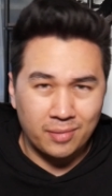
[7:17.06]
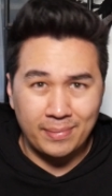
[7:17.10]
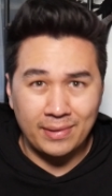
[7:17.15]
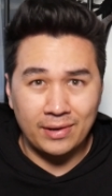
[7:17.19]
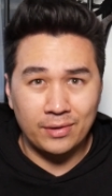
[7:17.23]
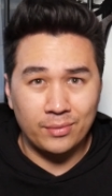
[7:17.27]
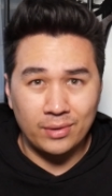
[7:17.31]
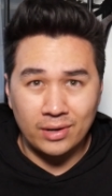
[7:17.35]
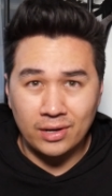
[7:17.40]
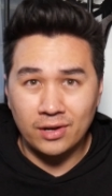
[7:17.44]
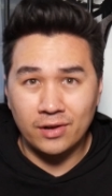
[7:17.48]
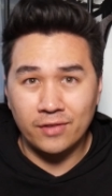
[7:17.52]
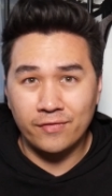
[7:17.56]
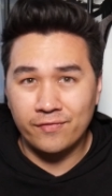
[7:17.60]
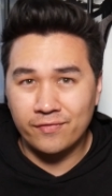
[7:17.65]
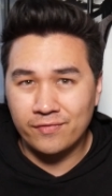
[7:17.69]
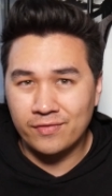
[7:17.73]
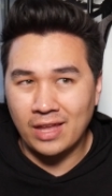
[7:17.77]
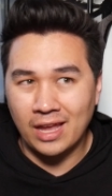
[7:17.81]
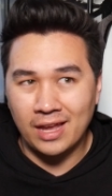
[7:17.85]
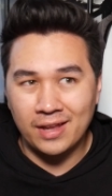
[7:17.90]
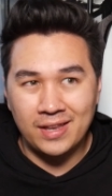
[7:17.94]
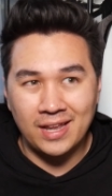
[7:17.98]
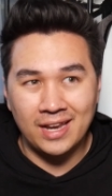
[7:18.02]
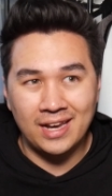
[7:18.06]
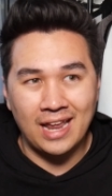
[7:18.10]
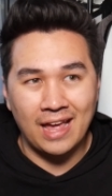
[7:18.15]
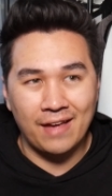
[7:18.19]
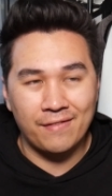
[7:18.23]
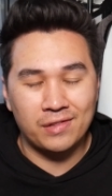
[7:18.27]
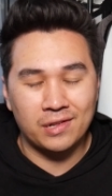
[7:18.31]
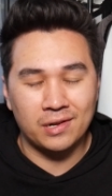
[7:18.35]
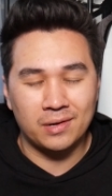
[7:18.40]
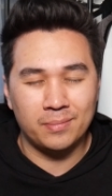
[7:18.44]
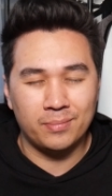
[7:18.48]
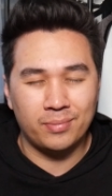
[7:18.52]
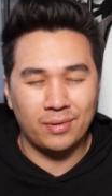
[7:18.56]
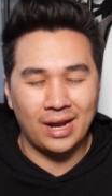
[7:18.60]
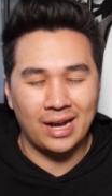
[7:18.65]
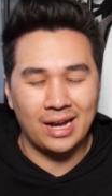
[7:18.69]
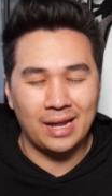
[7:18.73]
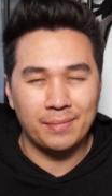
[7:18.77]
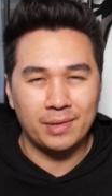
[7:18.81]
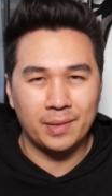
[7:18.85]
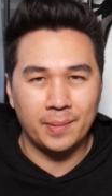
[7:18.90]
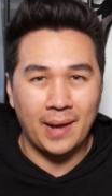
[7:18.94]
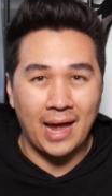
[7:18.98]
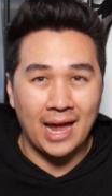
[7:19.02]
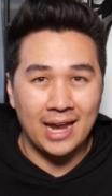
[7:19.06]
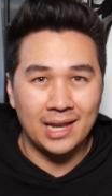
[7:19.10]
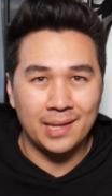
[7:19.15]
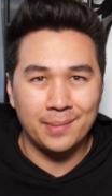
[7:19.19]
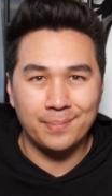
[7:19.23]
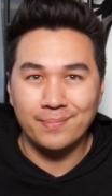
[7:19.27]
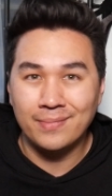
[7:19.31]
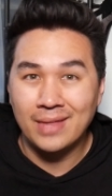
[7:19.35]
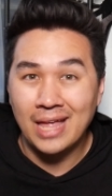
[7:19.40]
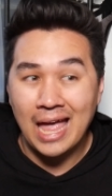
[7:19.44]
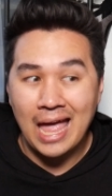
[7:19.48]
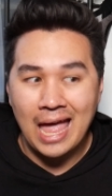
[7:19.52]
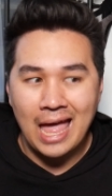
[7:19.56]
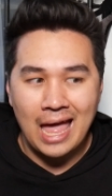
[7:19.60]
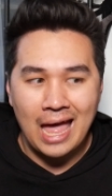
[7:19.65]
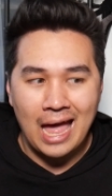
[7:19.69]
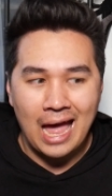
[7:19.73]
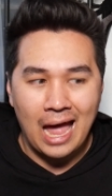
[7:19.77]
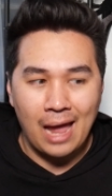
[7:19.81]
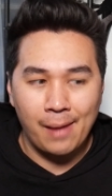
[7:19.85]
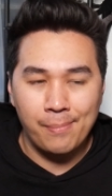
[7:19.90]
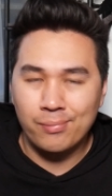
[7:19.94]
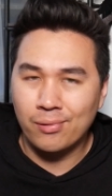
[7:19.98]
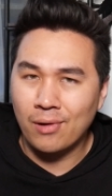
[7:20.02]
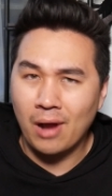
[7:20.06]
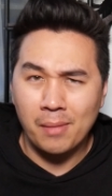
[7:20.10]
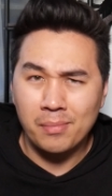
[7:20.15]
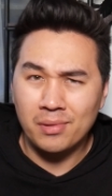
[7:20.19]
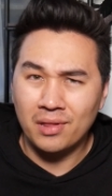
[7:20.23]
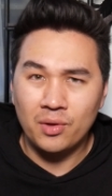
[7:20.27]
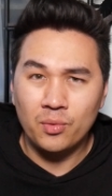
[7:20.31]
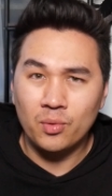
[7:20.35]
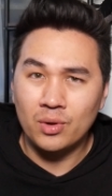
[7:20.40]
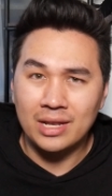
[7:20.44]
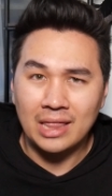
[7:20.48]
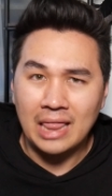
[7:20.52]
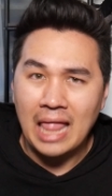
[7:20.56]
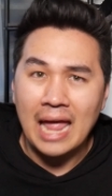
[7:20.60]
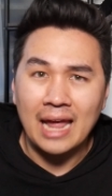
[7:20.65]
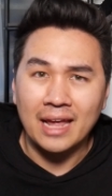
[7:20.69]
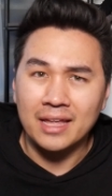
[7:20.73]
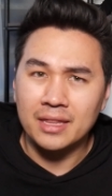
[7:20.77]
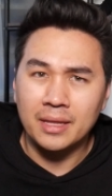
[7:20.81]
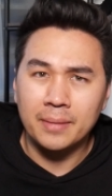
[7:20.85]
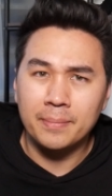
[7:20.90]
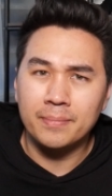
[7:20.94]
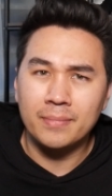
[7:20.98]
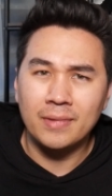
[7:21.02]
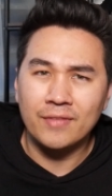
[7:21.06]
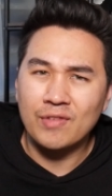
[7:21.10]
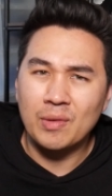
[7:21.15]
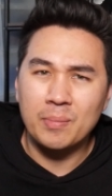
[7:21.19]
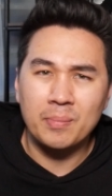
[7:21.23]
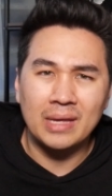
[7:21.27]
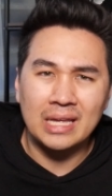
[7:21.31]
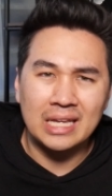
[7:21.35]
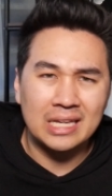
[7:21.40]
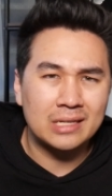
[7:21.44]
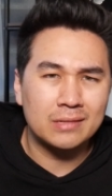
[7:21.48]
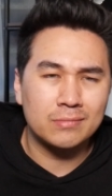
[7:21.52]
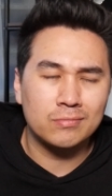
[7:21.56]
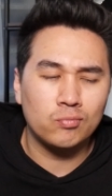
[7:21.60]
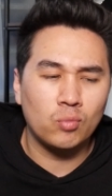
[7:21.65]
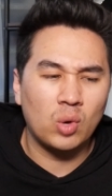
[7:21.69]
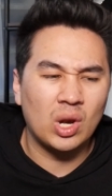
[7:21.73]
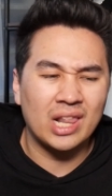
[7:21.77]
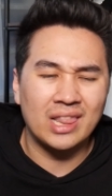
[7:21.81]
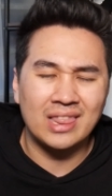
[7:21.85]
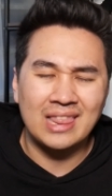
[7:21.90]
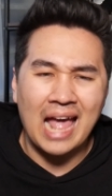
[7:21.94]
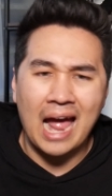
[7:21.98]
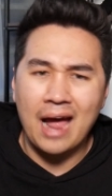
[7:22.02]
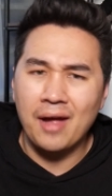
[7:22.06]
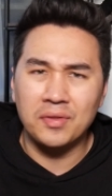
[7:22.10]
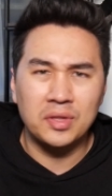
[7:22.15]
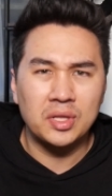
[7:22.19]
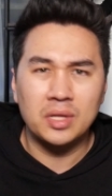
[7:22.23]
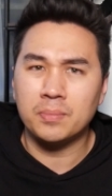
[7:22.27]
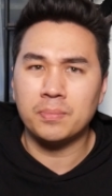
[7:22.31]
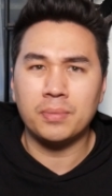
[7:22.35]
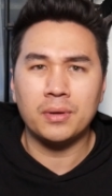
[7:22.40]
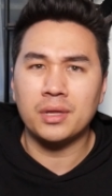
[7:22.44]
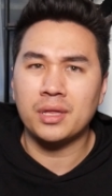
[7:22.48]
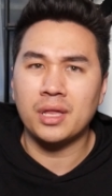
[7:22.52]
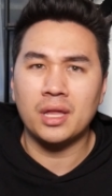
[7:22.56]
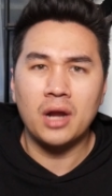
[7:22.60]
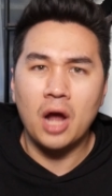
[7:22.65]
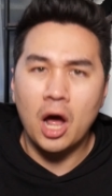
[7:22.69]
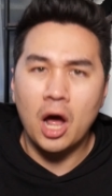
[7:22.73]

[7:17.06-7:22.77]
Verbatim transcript: to be real, if they didn't have certain brand names behind them, I probably wouldn't like them, if I'm being one thousand percent